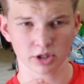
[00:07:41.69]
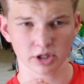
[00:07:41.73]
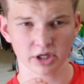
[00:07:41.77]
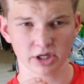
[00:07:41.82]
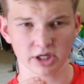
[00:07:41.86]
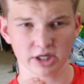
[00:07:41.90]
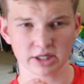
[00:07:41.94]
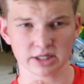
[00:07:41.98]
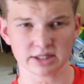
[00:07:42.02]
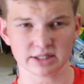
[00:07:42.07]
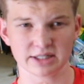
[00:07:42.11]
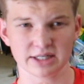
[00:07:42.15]

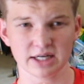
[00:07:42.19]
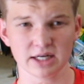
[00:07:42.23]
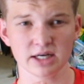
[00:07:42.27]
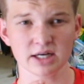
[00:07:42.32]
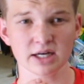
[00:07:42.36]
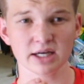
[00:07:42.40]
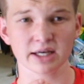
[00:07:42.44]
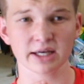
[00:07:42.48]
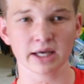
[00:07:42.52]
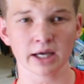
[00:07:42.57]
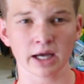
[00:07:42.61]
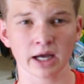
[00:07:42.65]
he didn't
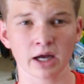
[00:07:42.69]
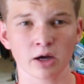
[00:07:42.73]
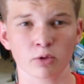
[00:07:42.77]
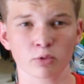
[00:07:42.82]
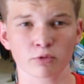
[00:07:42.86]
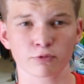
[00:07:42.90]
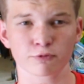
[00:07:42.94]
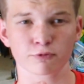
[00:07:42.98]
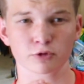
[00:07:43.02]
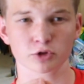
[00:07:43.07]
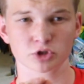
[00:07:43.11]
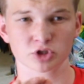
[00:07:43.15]

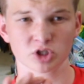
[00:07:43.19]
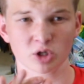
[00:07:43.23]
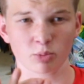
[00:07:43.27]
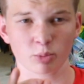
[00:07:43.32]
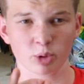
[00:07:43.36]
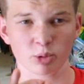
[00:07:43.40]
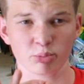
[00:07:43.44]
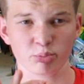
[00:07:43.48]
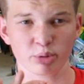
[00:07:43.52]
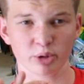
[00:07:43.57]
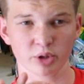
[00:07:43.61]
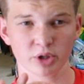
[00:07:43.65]
account for
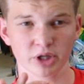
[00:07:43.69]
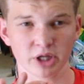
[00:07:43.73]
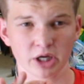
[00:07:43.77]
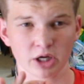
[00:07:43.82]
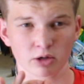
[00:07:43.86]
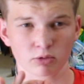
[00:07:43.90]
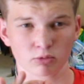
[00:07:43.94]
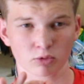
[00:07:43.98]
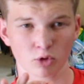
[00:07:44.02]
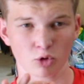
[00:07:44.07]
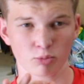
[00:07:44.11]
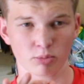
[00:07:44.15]
someone building
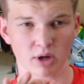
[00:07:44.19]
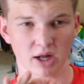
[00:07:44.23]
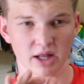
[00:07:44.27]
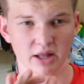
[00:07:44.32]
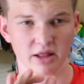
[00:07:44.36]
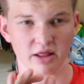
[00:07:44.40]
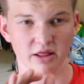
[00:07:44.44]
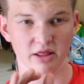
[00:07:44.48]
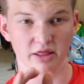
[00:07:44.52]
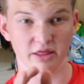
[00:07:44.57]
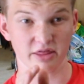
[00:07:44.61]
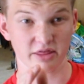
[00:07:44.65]
a
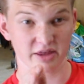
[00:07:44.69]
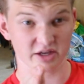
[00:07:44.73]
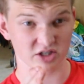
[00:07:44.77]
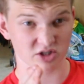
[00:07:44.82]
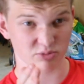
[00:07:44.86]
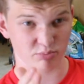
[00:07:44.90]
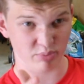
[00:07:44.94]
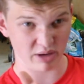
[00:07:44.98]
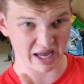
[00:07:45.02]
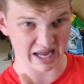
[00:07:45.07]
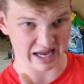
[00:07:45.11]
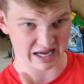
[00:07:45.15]
robot this
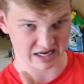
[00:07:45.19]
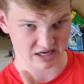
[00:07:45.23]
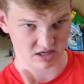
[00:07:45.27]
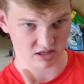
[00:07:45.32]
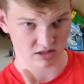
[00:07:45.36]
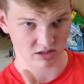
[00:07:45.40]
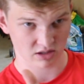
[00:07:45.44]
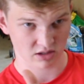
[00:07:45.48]
bad,